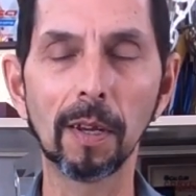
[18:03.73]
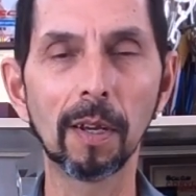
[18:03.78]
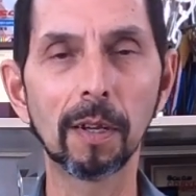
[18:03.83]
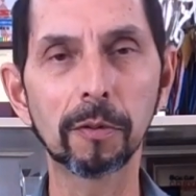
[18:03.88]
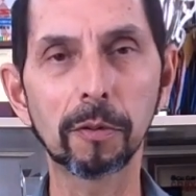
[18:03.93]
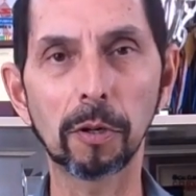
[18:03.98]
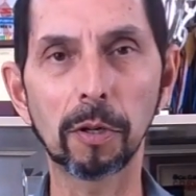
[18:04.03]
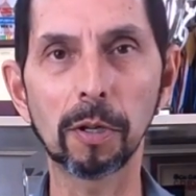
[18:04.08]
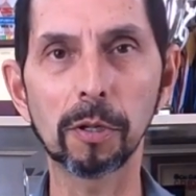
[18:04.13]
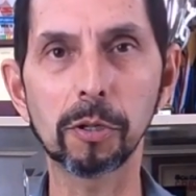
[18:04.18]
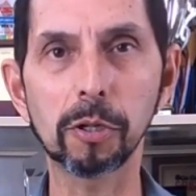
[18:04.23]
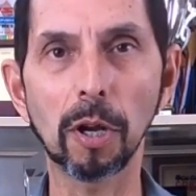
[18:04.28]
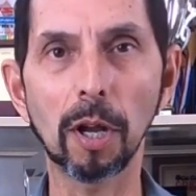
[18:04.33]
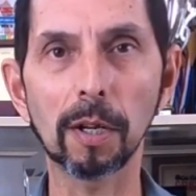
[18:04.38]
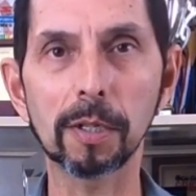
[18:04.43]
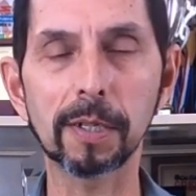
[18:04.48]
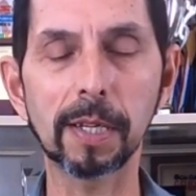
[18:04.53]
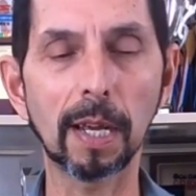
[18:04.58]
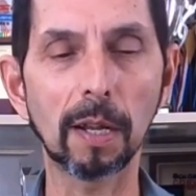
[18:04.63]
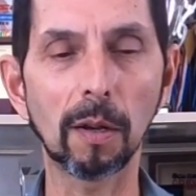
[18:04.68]
turning the
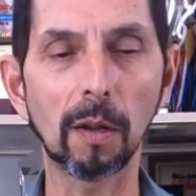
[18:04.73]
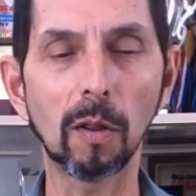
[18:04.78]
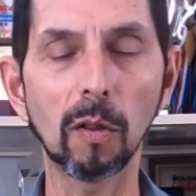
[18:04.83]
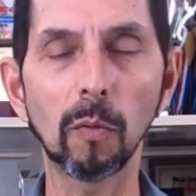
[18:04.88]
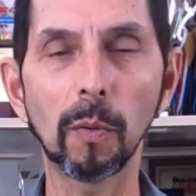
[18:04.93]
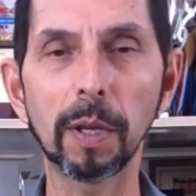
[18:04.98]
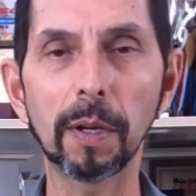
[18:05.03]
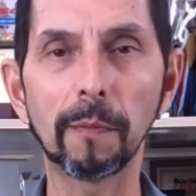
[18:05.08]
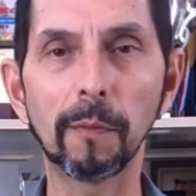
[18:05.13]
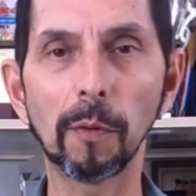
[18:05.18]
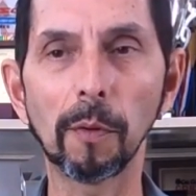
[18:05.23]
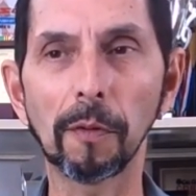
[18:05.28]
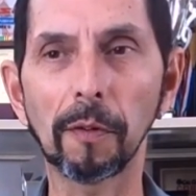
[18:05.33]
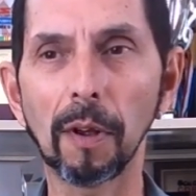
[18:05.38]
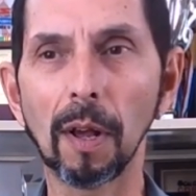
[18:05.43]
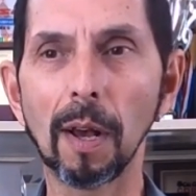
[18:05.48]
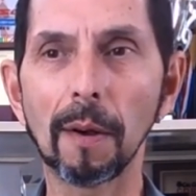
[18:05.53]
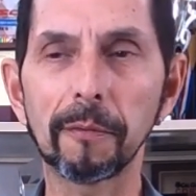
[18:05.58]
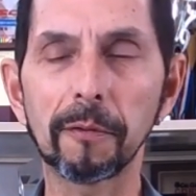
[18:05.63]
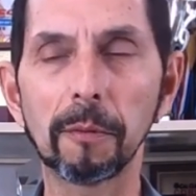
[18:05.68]
shocks down all the way to full
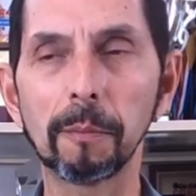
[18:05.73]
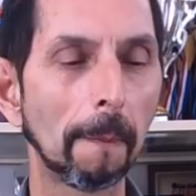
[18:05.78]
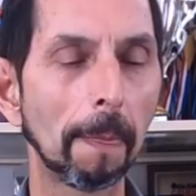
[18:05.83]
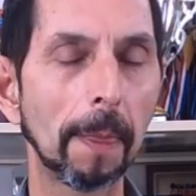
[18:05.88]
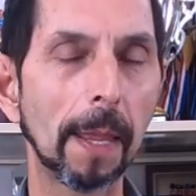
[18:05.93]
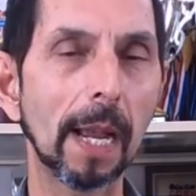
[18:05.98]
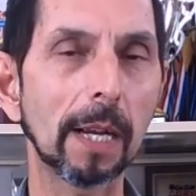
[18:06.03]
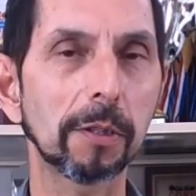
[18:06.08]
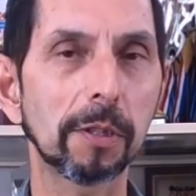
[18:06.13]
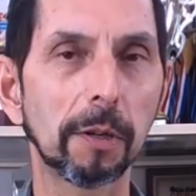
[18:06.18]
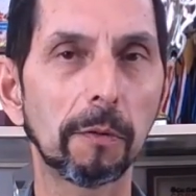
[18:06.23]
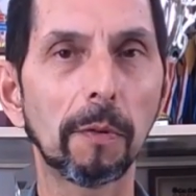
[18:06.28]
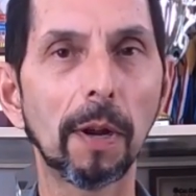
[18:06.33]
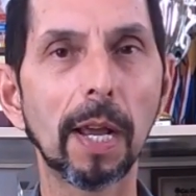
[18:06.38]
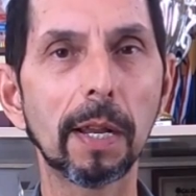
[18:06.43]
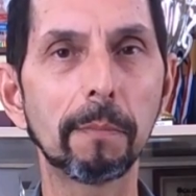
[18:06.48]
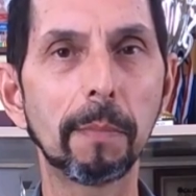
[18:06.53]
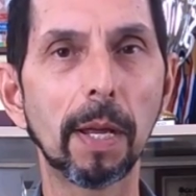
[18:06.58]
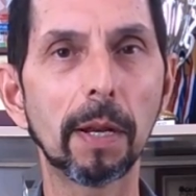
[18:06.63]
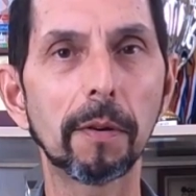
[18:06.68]
soft, they actually
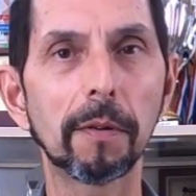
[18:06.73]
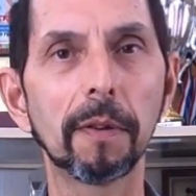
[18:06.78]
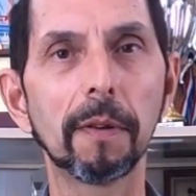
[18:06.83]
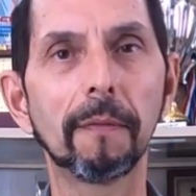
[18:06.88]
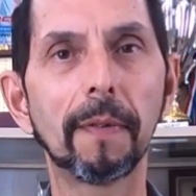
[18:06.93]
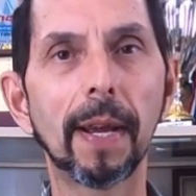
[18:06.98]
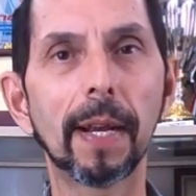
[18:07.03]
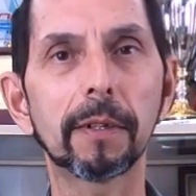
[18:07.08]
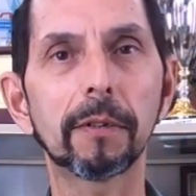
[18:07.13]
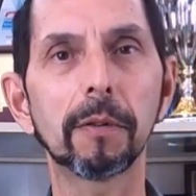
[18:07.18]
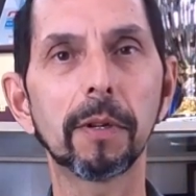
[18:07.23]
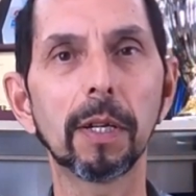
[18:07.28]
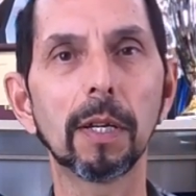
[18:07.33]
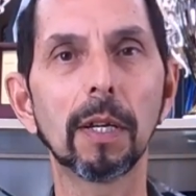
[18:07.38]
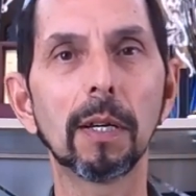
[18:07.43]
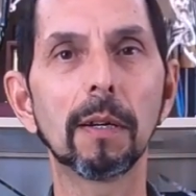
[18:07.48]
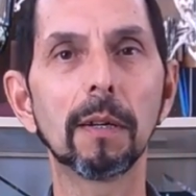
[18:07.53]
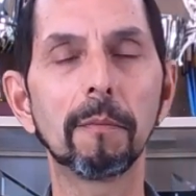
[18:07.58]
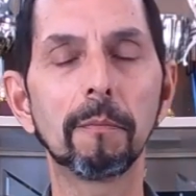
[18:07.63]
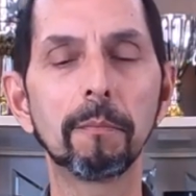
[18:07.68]
ride better than the factory
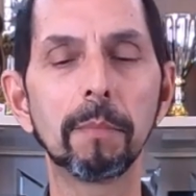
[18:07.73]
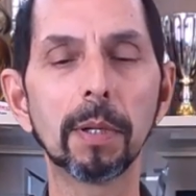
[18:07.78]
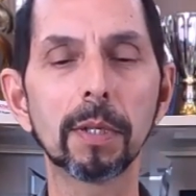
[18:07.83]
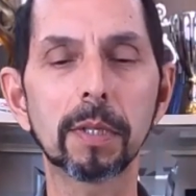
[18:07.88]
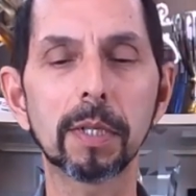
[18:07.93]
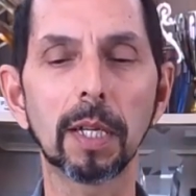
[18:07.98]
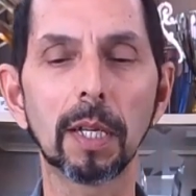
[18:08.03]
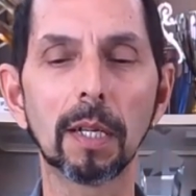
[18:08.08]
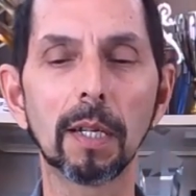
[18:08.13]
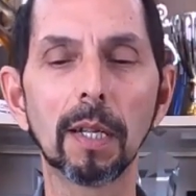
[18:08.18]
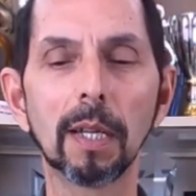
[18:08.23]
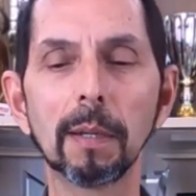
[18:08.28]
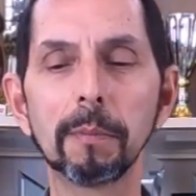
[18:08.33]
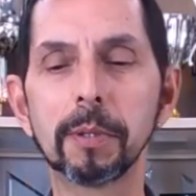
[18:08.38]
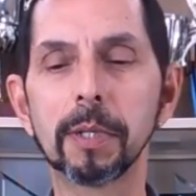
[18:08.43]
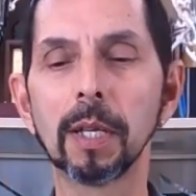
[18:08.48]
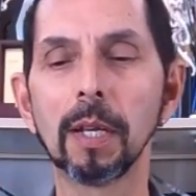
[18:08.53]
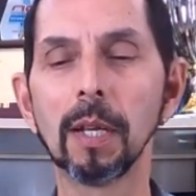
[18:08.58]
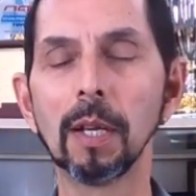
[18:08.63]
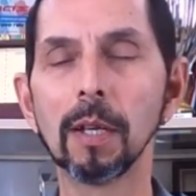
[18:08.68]
Bilstein clubs.